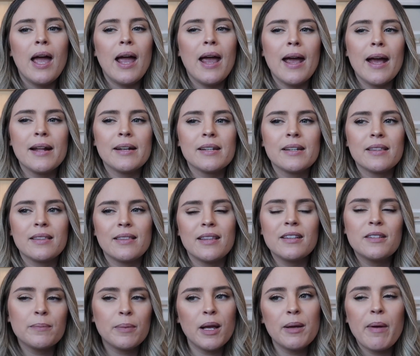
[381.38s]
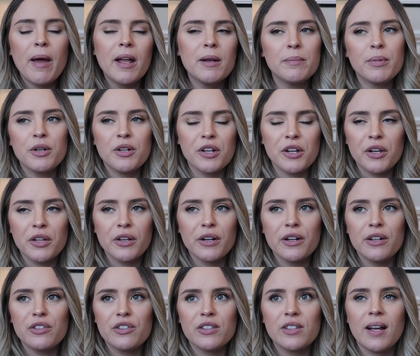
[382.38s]
And this playmat in
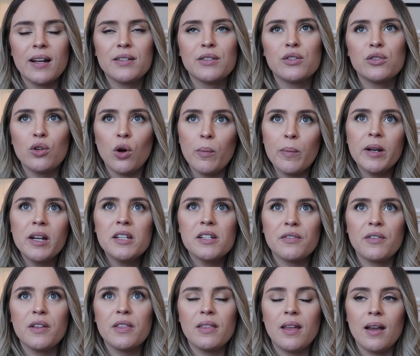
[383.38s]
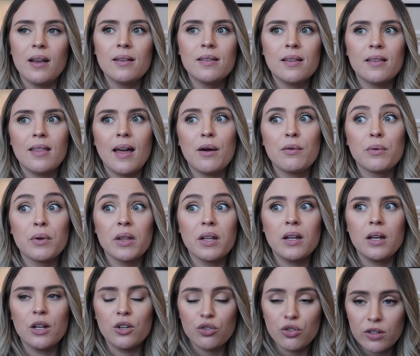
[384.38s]
particular just has so many different things that
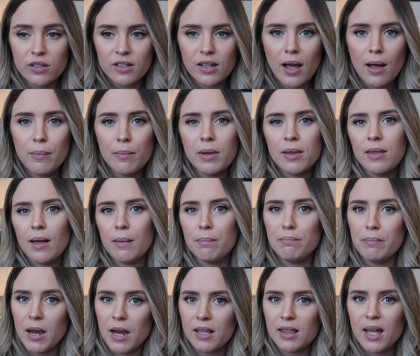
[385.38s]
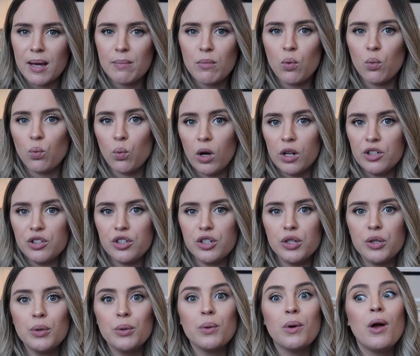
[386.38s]
really interest them, that make them want
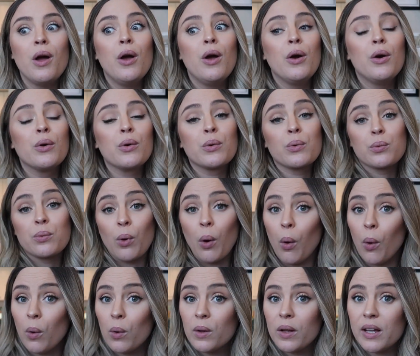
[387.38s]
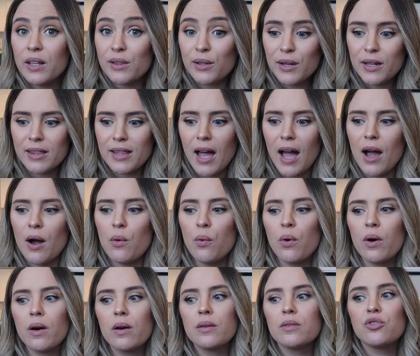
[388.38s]
to roll and look at that
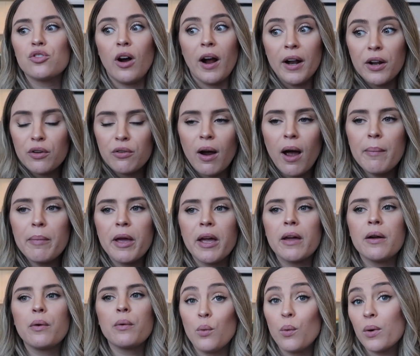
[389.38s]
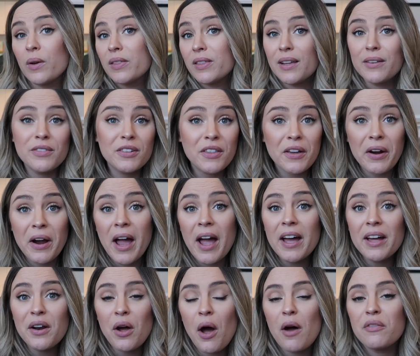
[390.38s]
or try to grab it or lift their
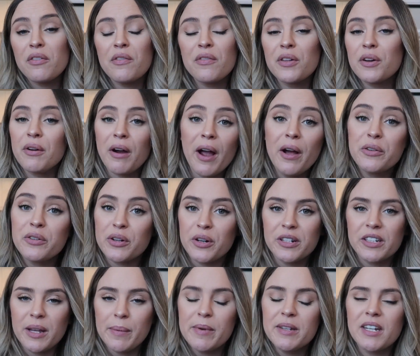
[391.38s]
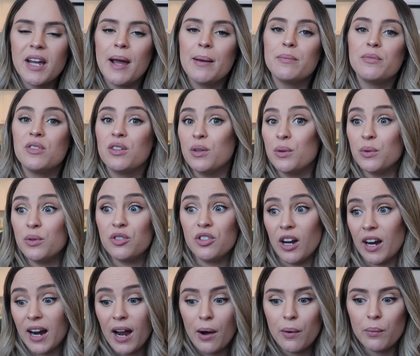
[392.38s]
head off of the ground during tummy time to
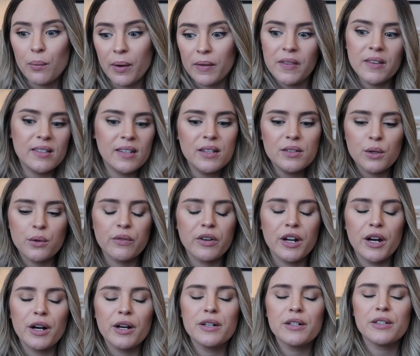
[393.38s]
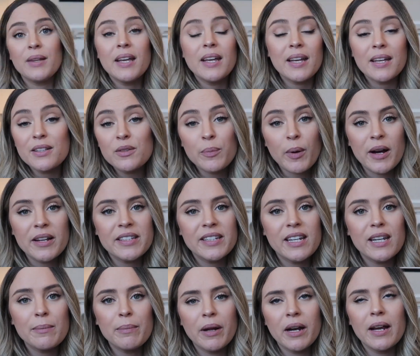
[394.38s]
check out what this is over here. It is
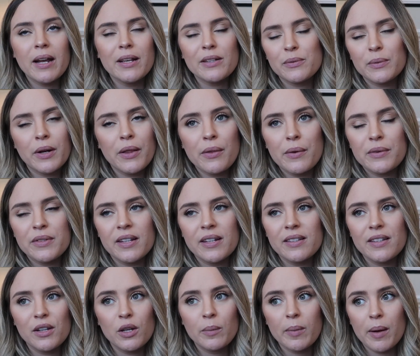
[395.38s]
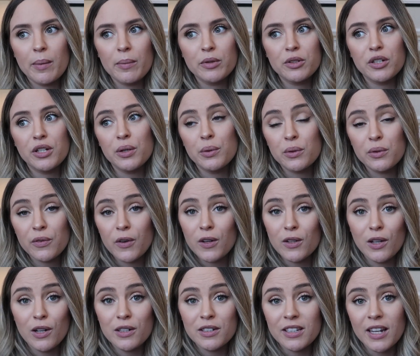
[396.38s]
pricey, but it is one of those things that you'll be able to use for a
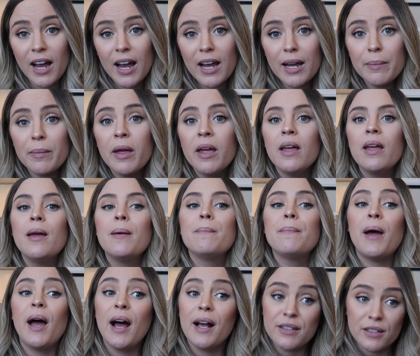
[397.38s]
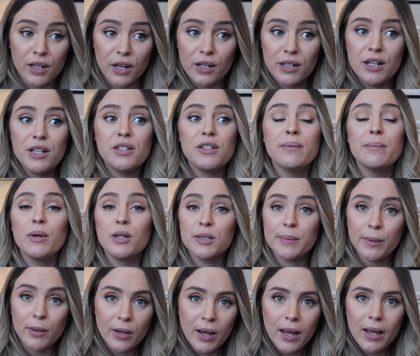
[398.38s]
long time, pass on to
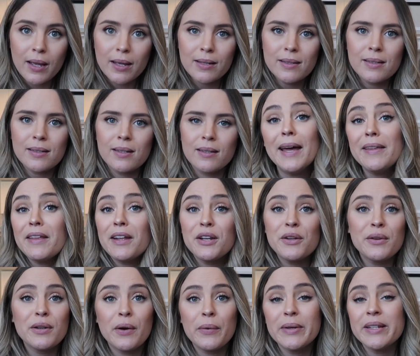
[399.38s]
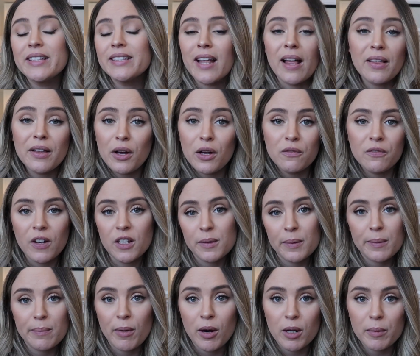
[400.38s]
multiple kids, and then you can always sell it on
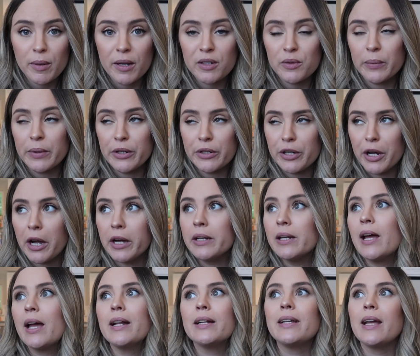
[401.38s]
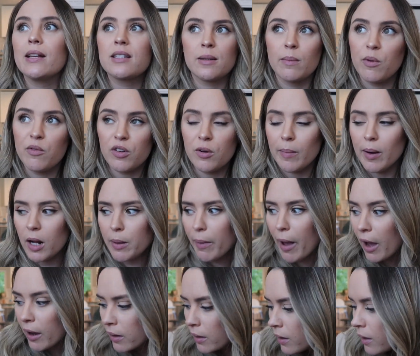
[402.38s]
Facebook Marketplace when you're done and get some of your money
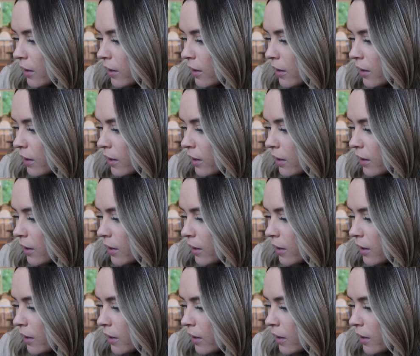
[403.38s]
back.